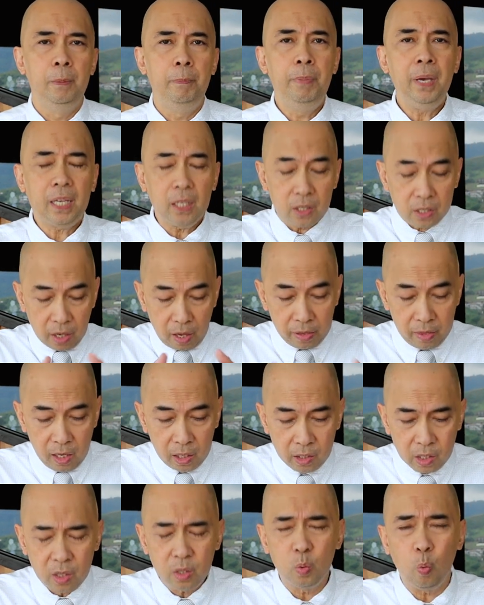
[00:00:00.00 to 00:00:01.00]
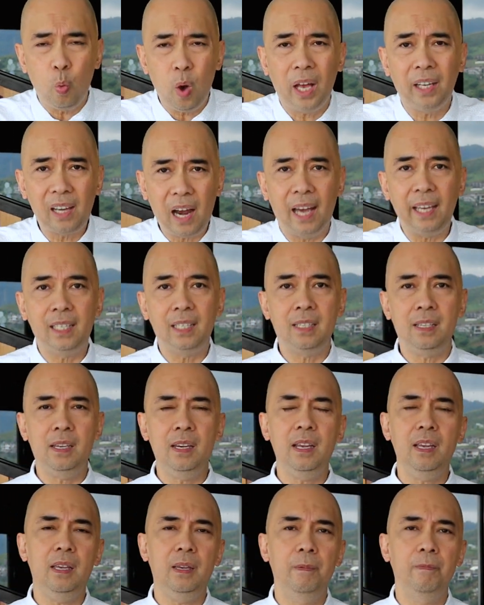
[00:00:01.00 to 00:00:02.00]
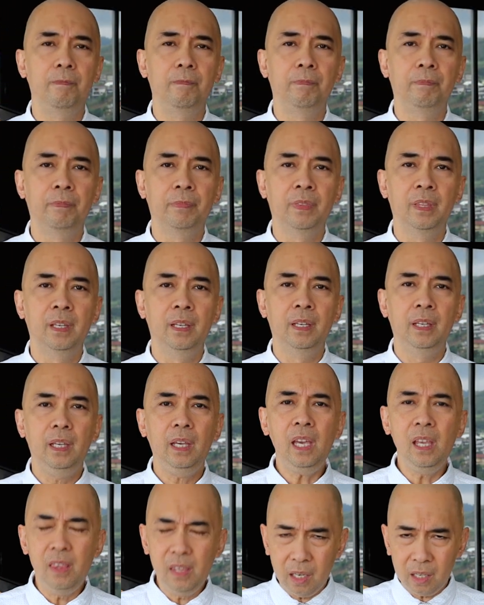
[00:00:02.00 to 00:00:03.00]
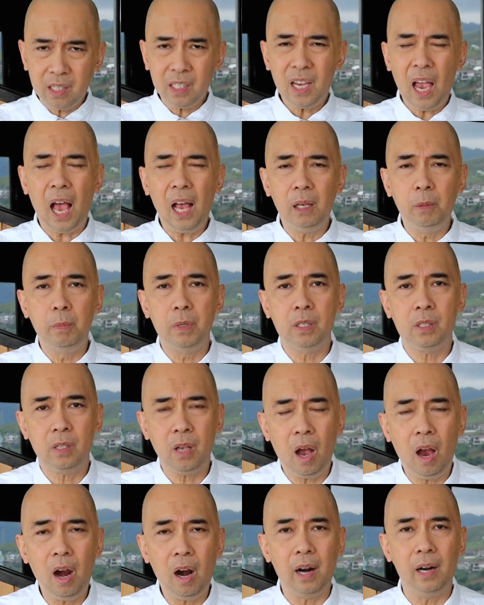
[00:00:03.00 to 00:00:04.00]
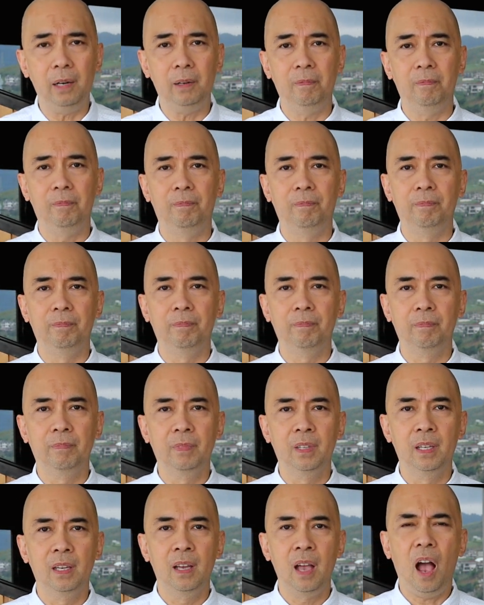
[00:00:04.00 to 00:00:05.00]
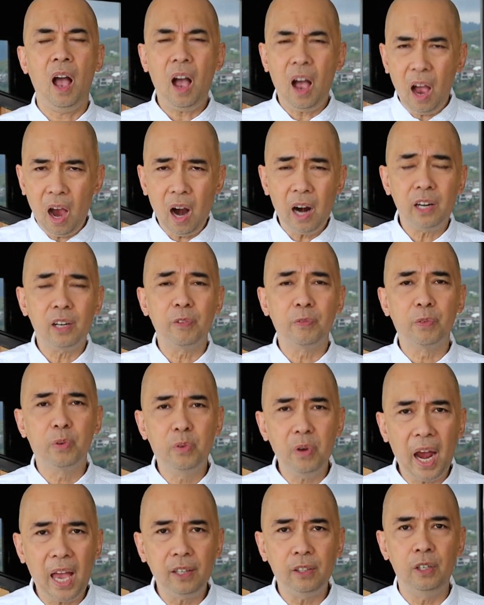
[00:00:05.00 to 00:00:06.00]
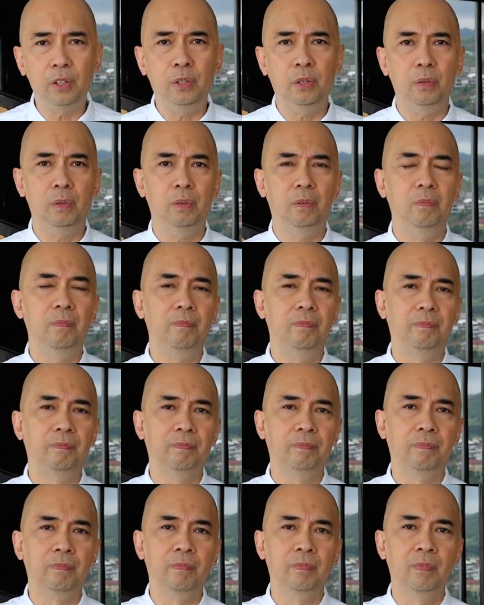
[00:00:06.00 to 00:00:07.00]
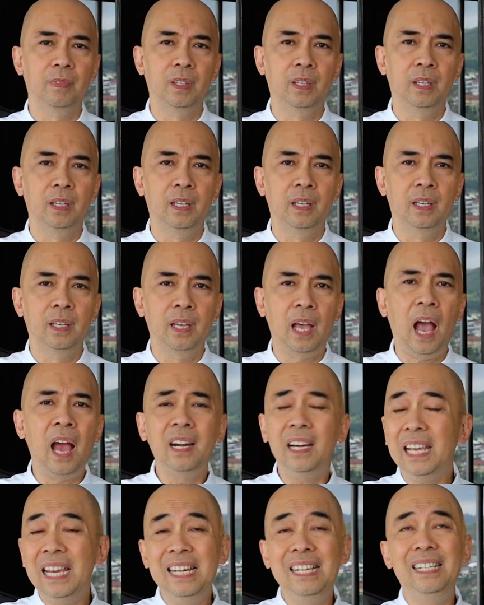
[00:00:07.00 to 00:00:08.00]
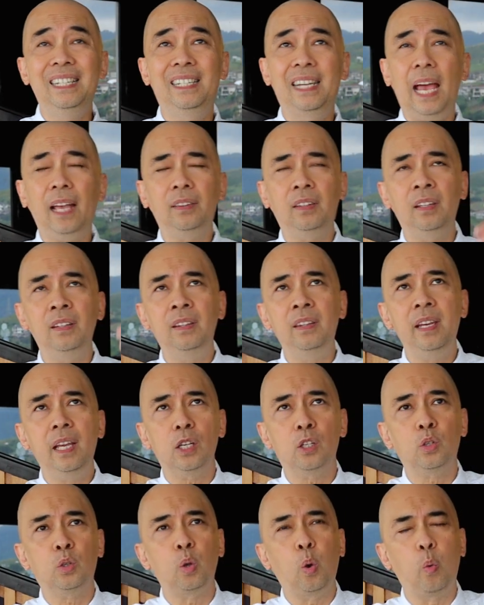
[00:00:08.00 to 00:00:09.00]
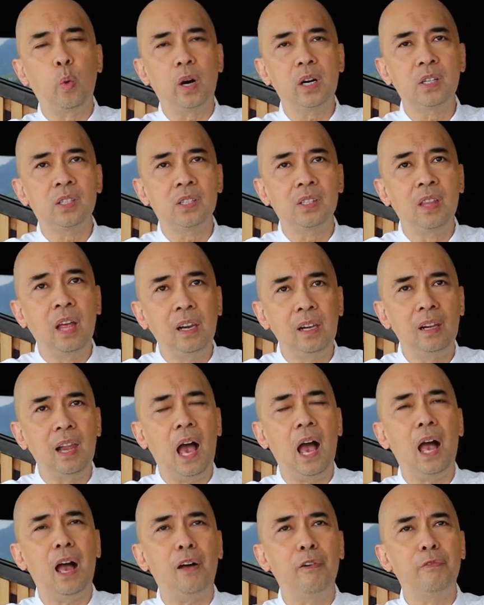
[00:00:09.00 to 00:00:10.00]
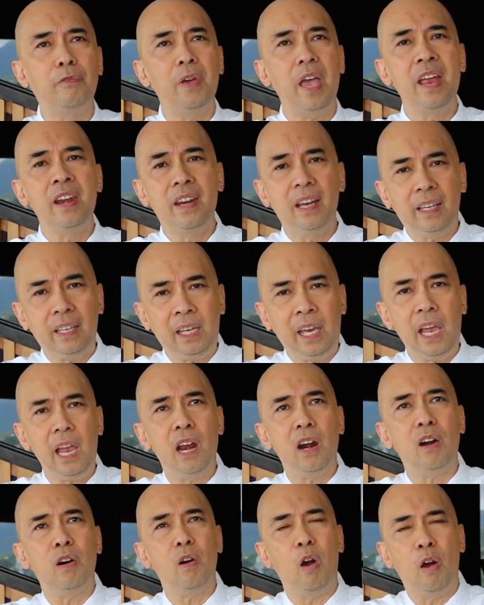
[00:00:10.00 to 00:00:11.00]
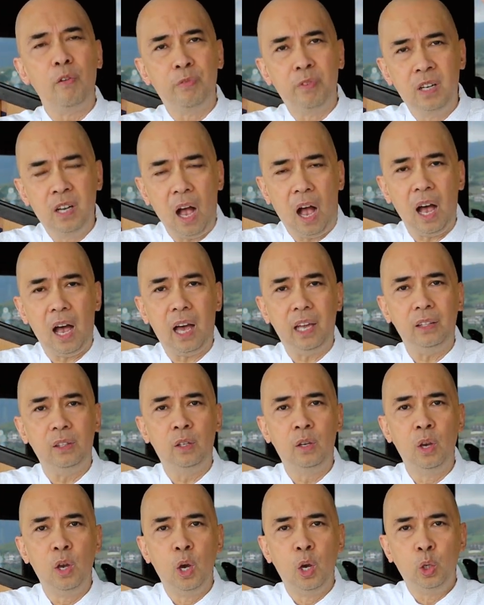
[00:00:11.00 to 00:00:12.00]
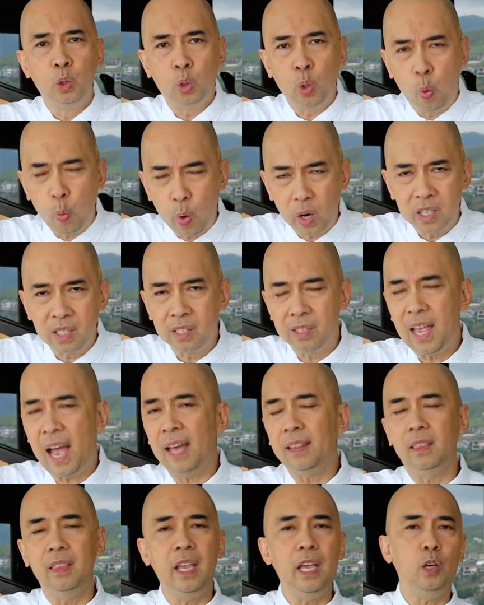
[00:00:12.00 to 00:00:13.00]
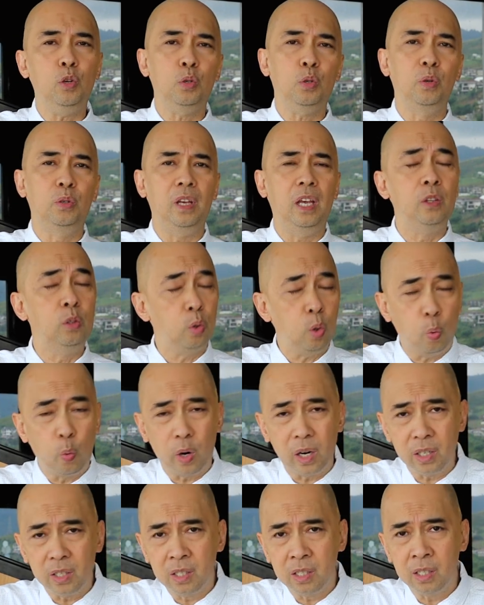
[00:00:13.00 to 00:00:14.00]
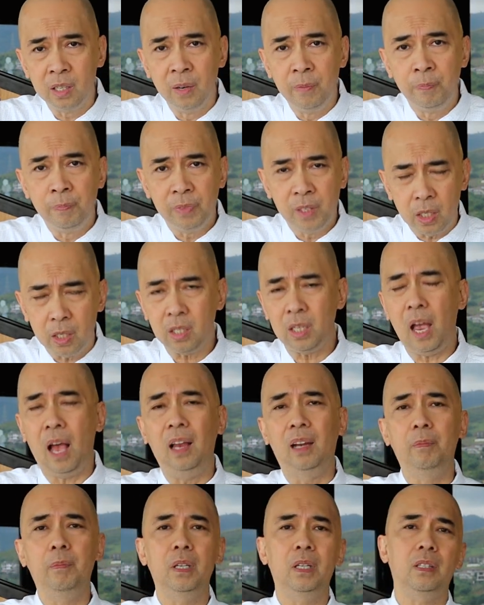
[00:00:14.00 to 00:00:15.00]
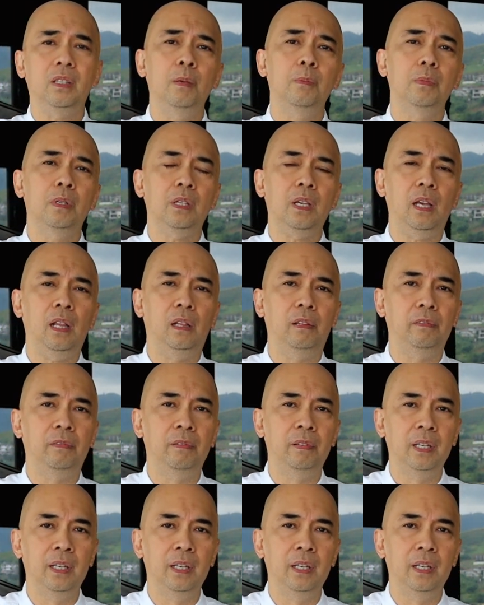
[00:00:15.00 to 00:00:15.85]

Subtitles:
Because this is what I see in the psalmist's heart. A heart of gratitude. An indebtedness towards the love and the care of God towards that nation and towards the psalmist himself.